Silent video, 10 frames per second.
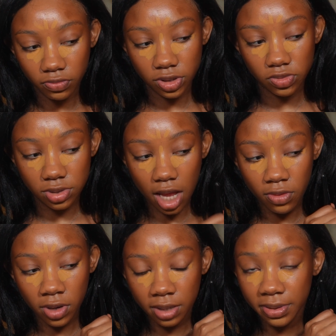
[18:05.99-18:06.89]
We do
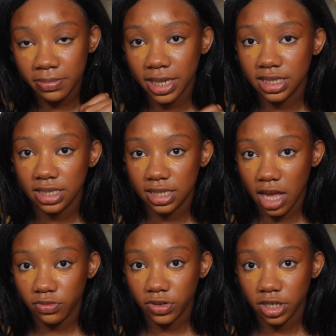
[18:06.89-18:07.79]
not want to be blending
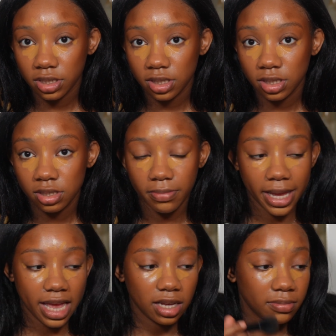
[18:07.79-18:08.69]
downwards by
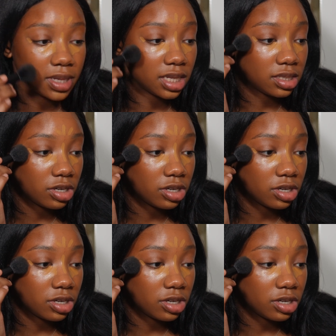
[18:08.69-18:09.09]
any means.